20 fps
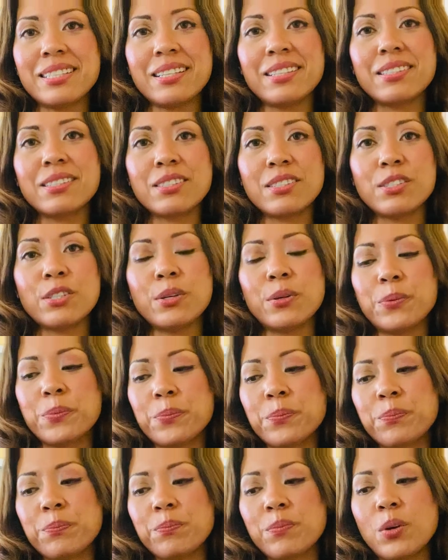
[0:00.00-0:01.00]
is too,
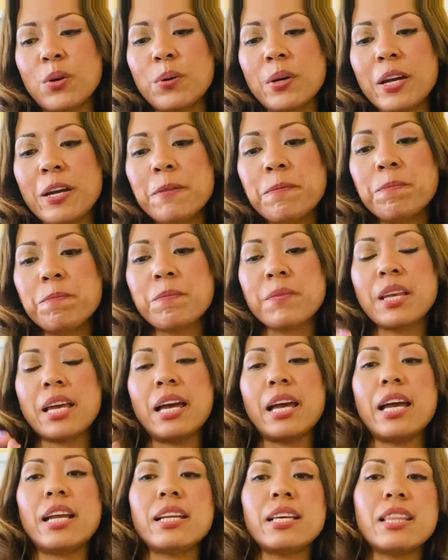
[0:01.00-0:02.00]
okay?
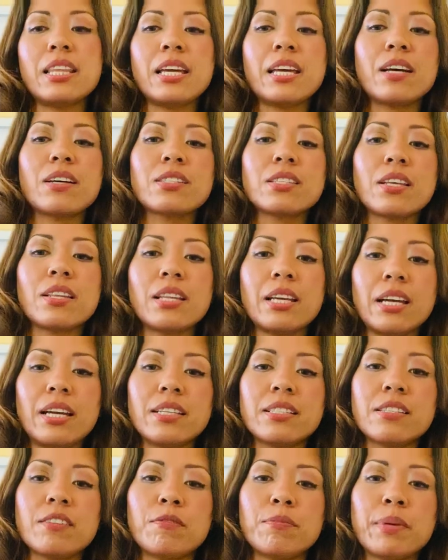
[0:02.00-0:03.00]
Anything else on the
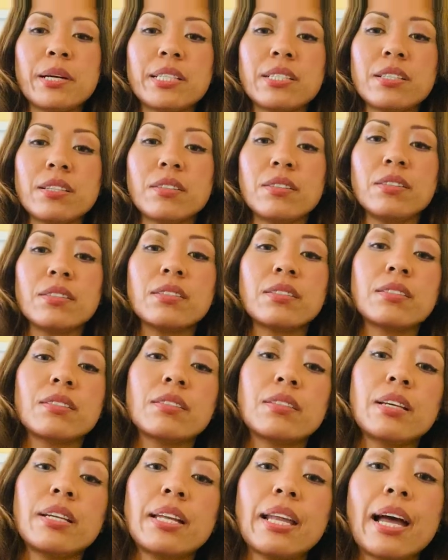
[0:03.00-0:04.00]
Ace of Pentacles,
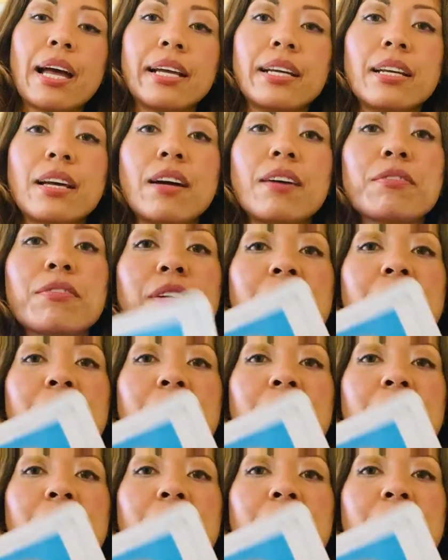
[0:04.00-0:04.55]
the Nine of